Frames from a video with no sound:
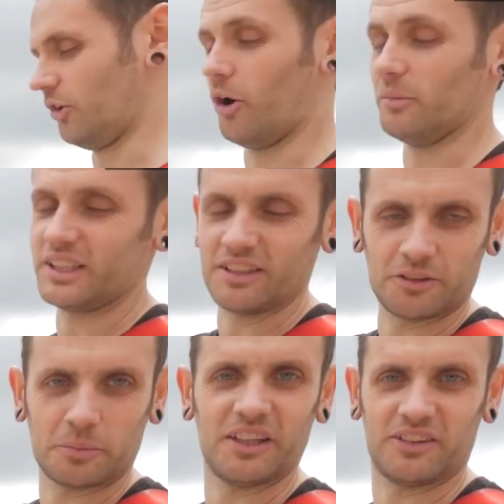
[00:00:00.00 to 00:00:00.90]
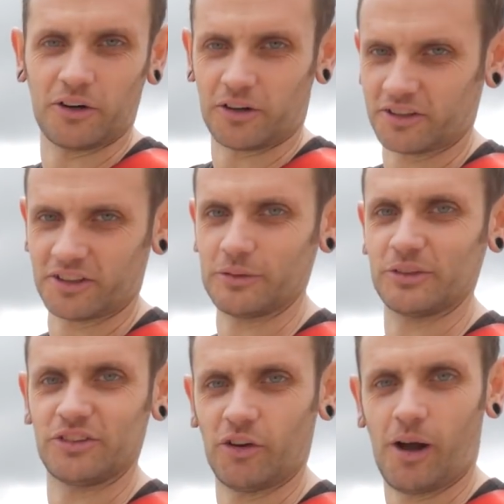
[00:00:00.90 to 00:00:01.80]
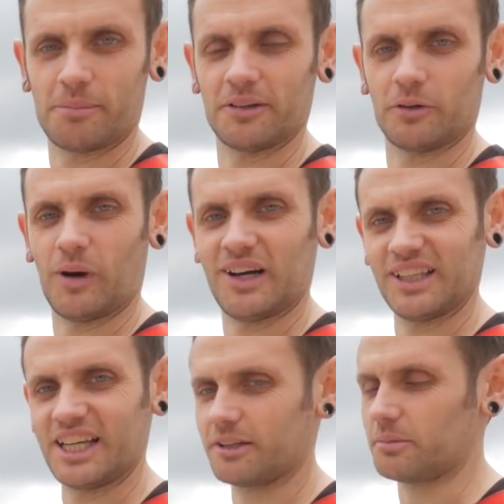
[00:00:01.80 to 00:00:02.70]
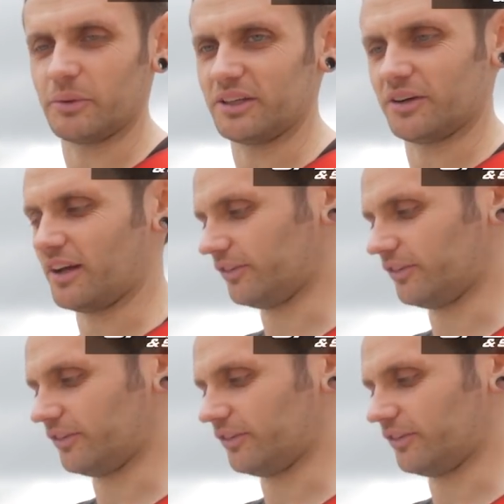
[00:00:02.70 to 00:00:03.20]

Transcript: Normally you just place the order and it would show up a little while later, but we don't have